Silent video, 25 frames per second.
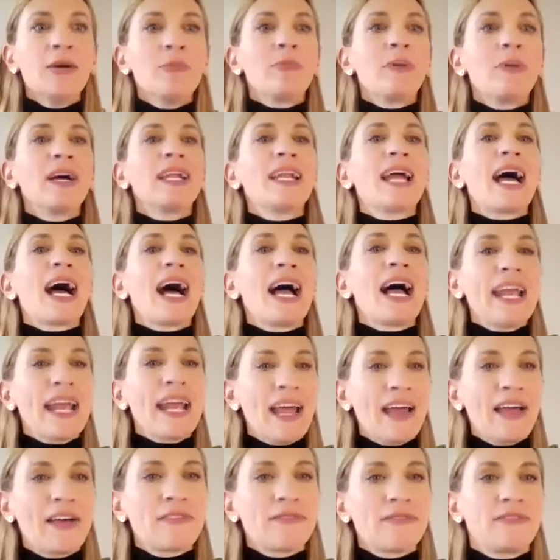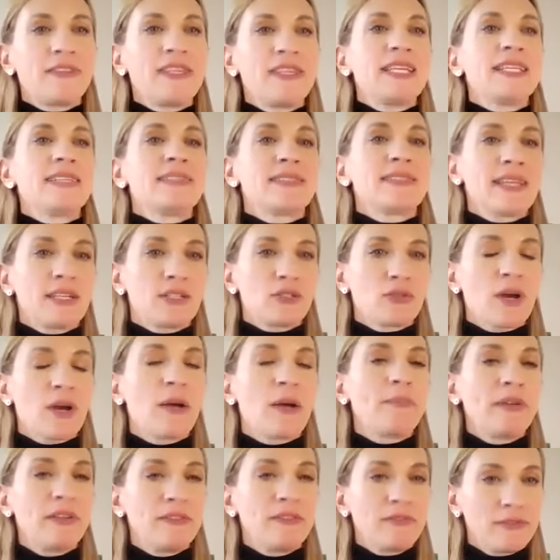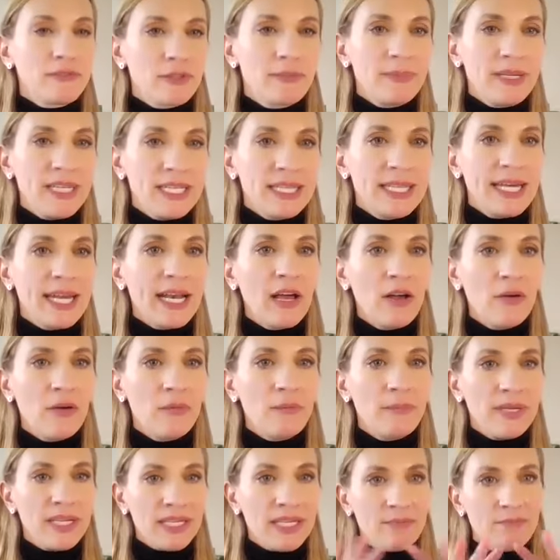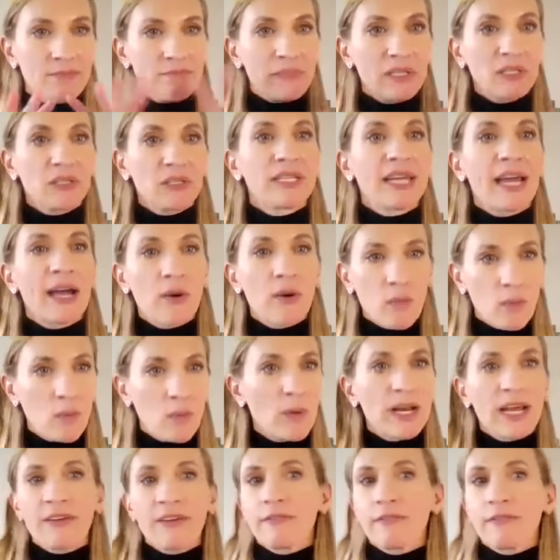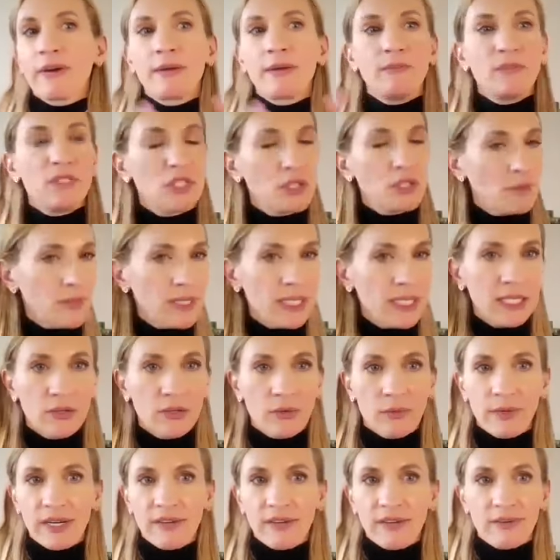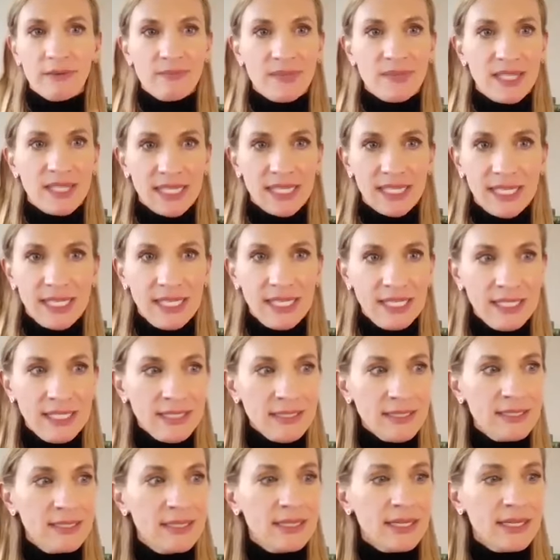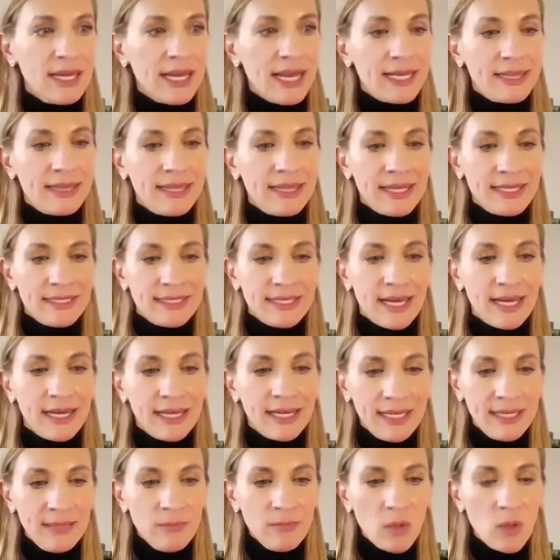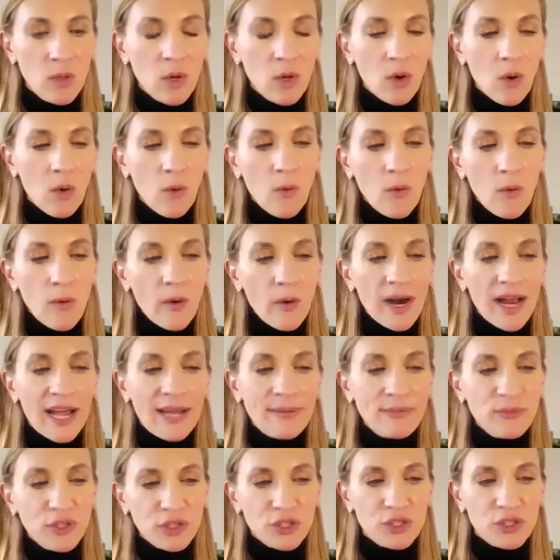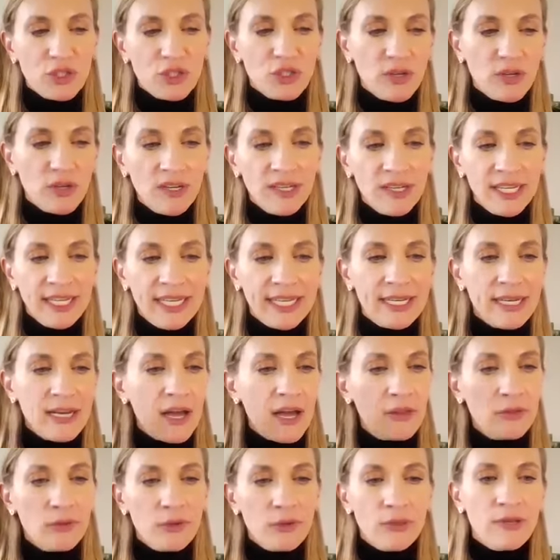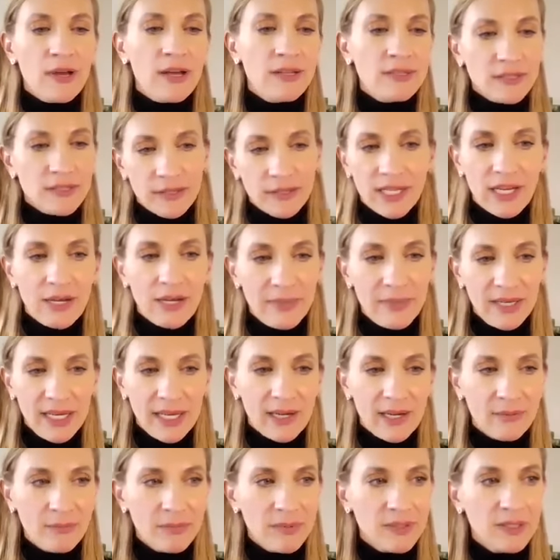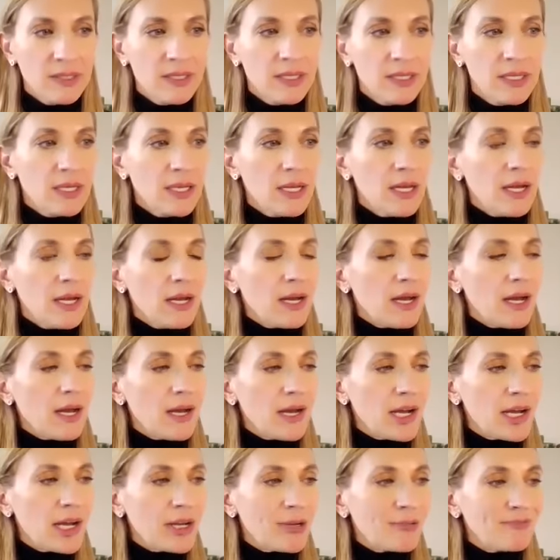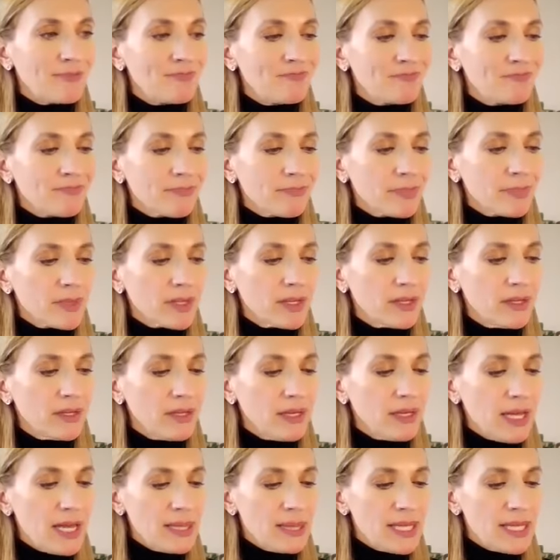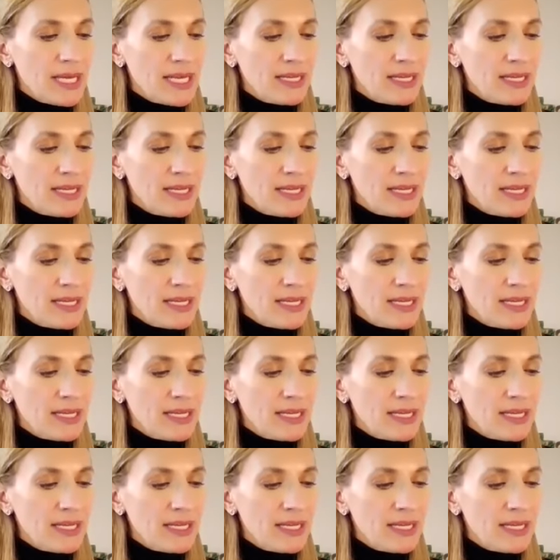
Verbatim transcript: But I have things that drop in for me that help me build out whatever I'm doing or whatever I'm thinking at that time. Or I'm just drawing and other thoughts are coming up. Um, and